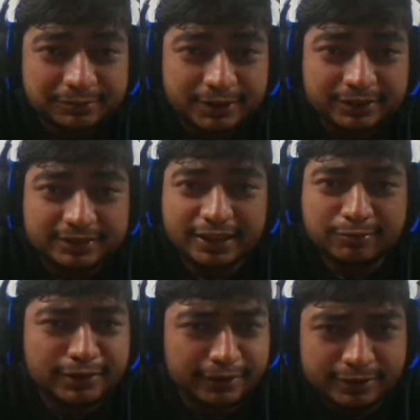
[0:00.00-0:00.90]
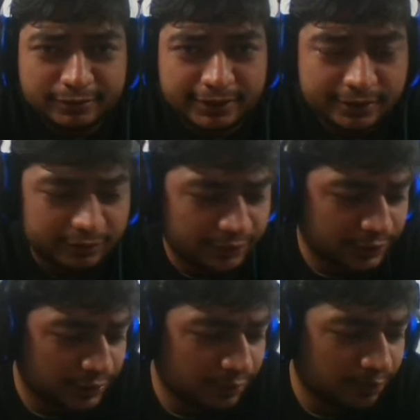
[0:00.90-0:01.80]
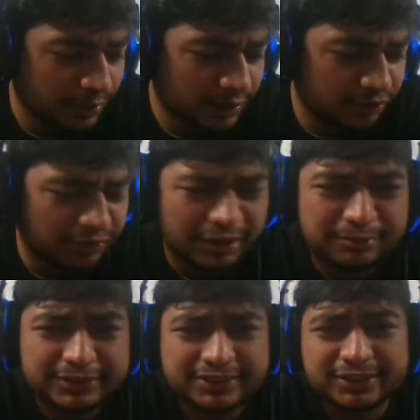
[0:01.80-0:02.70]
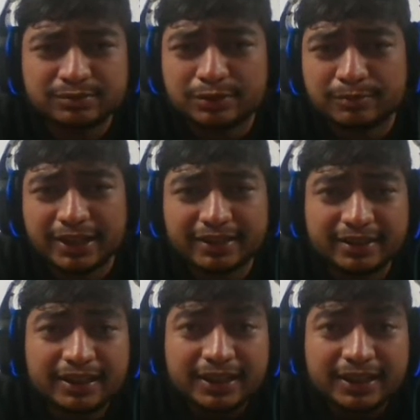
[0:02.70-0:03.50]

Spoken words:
because that will not be enough for sure. Plus 5% hitman, man.